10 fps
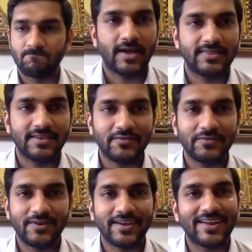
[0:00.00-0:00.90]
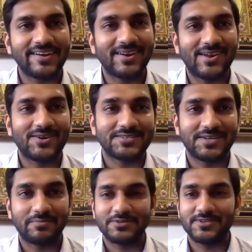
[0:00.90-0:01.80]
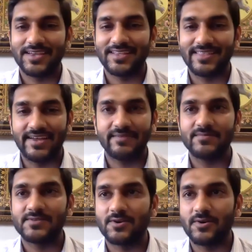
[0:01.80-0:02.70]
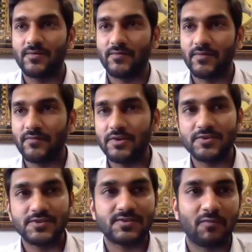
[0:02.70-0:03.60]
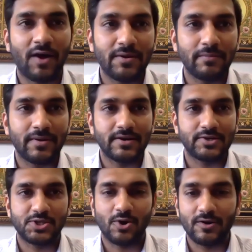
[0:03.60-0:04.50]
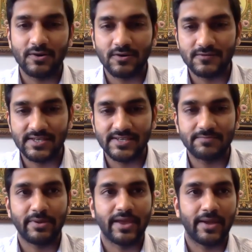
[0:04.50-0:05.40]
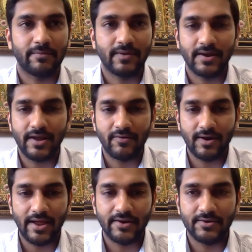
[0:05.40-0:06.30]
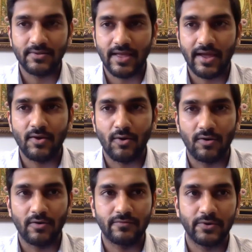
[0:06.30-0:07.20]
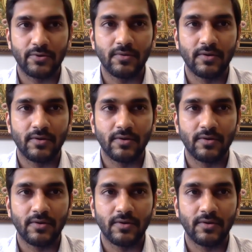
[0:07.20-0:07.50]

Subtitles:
I think we've again lost Abhishek there. So we're just 1 minute short of 6 p.m. and I would like to thank all of you.